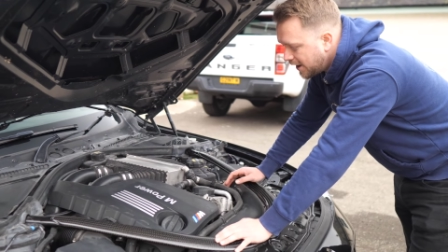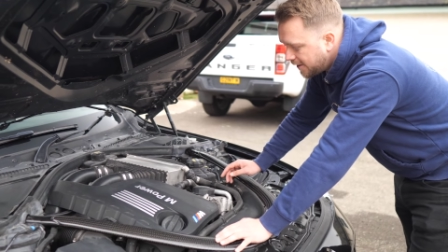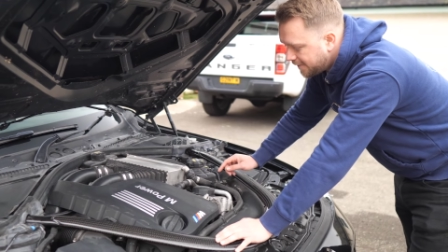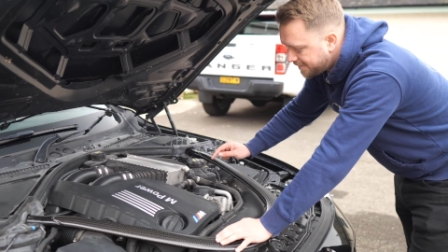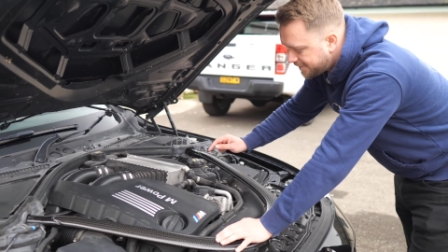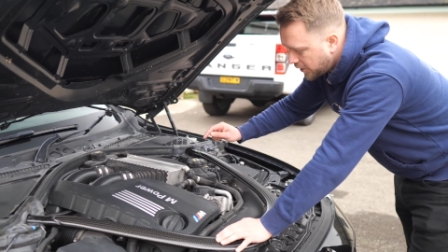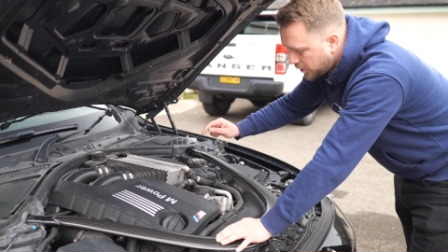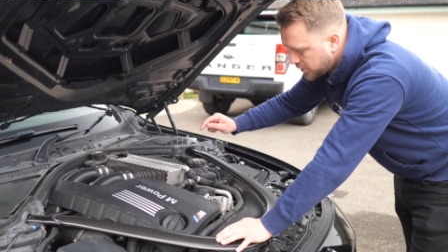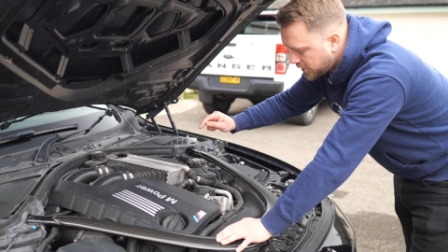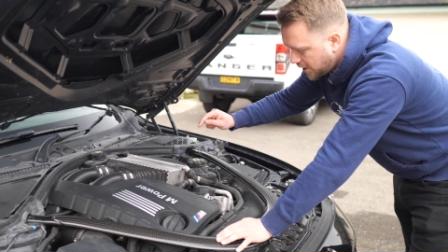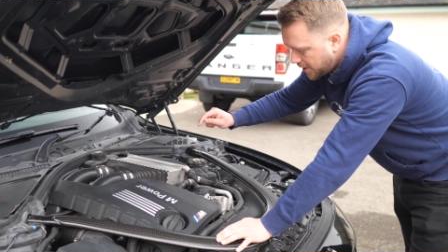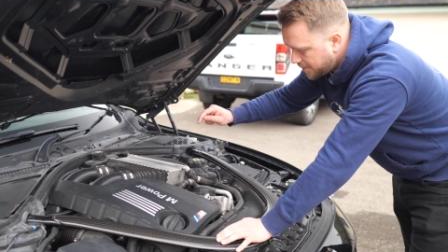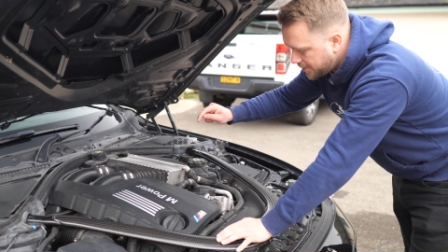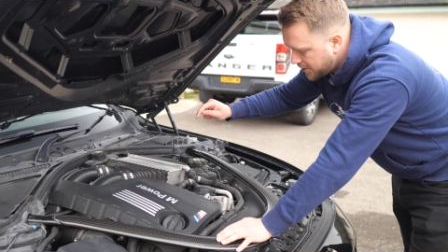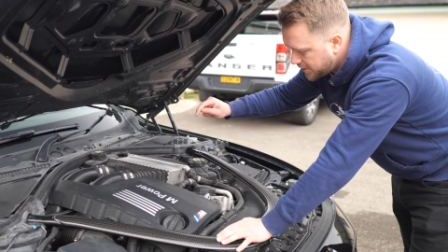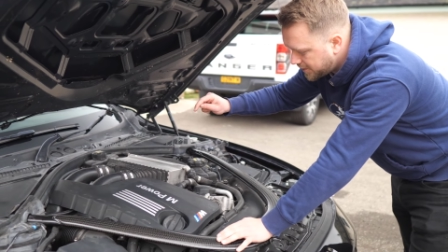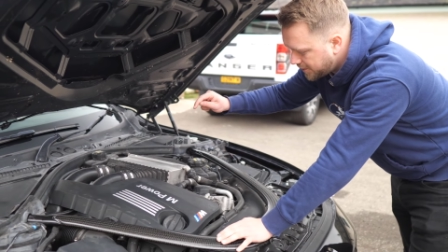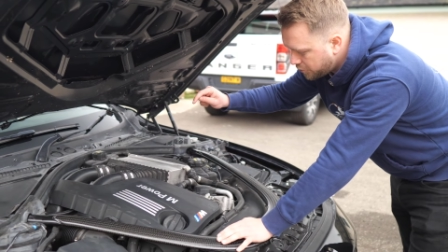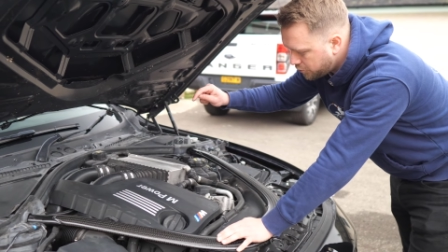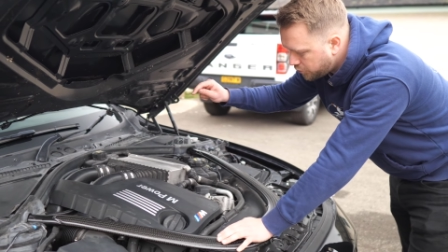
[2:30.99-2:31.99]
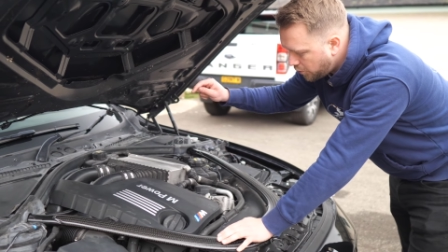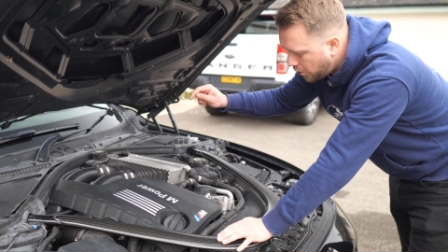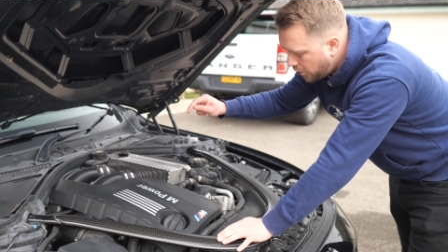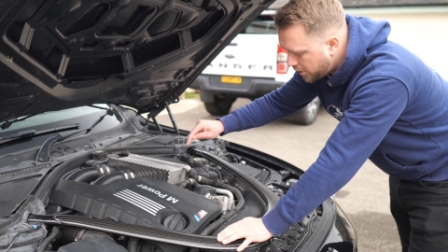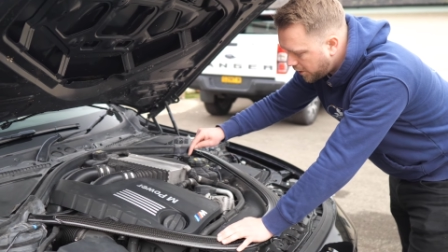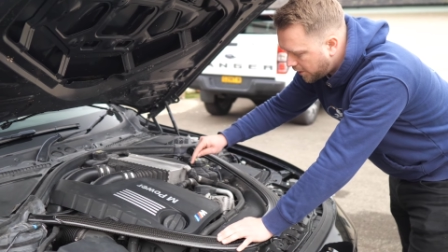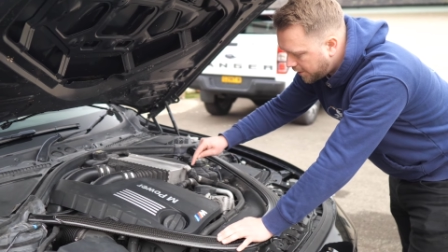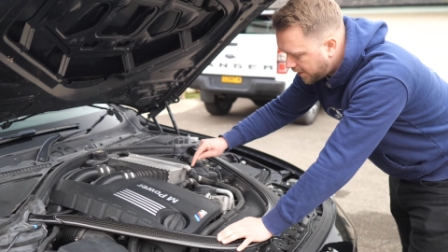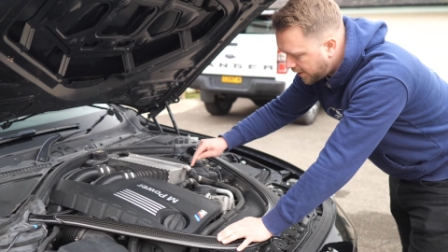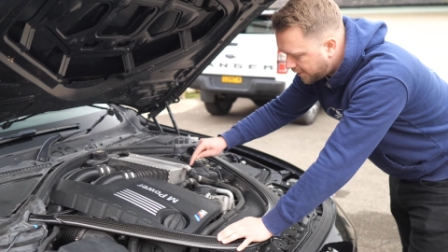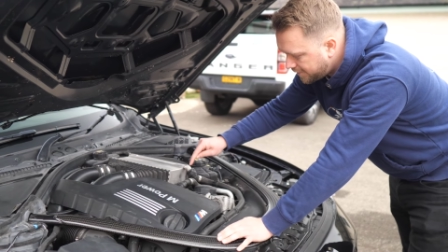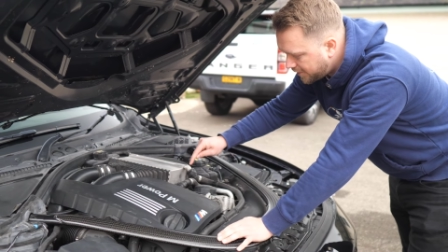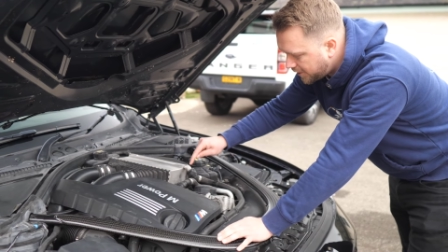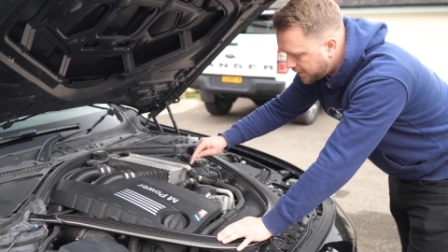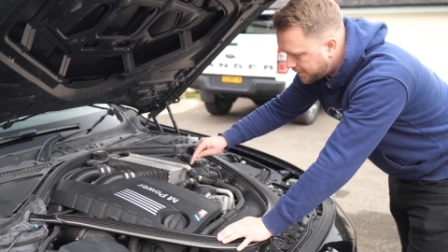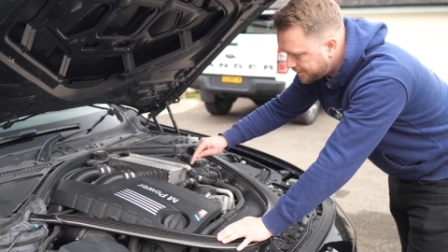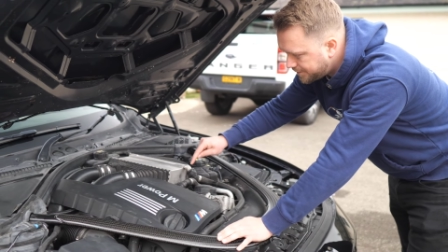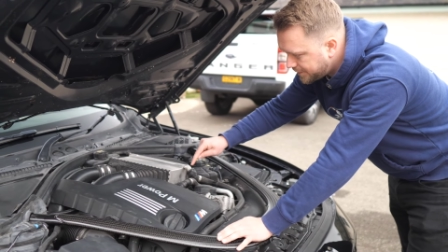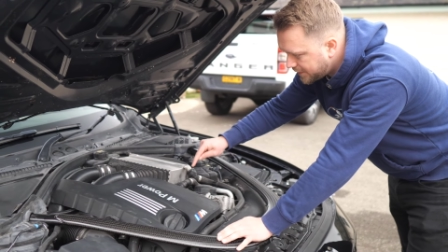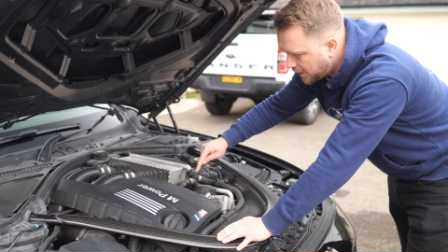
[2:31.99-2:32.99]
First up is the rocker
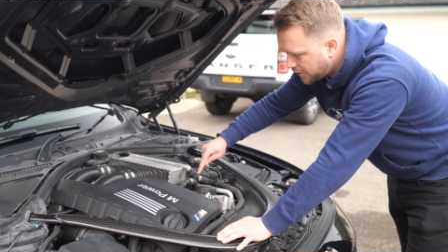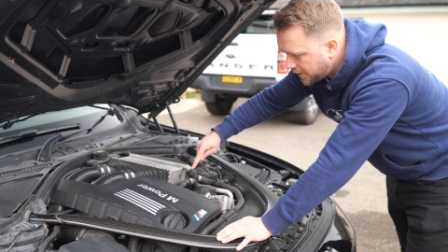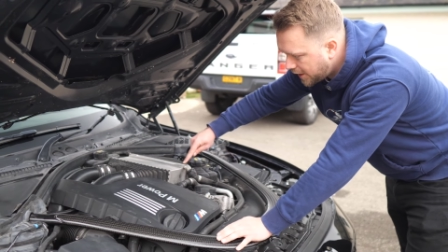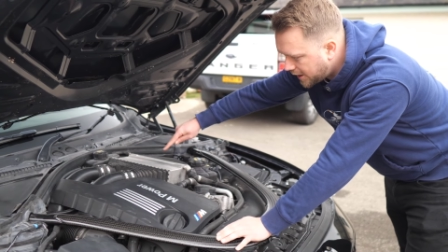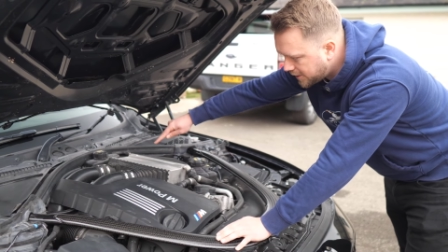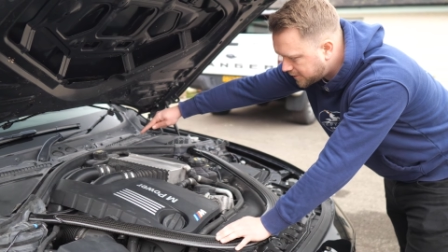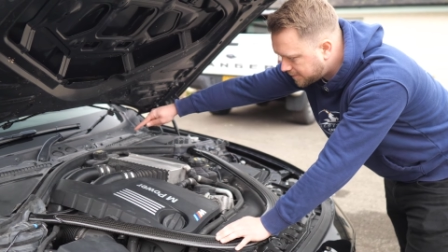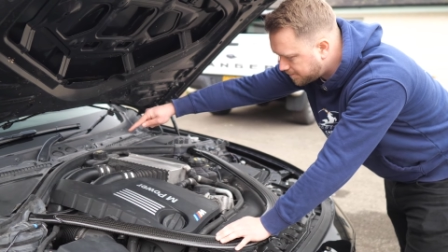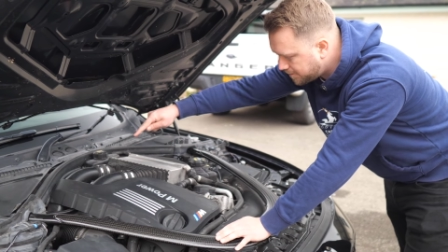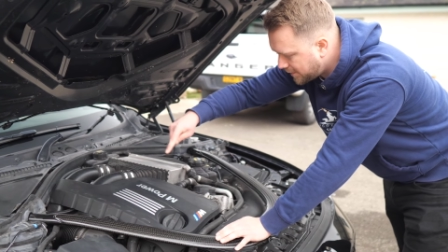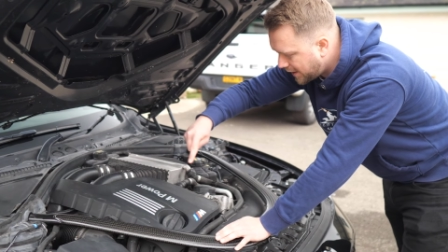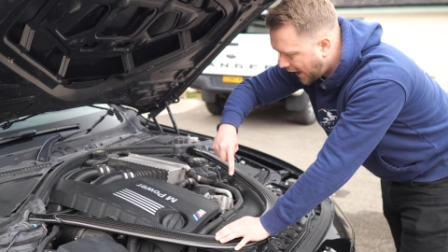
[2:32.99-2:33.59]
cover. Now that's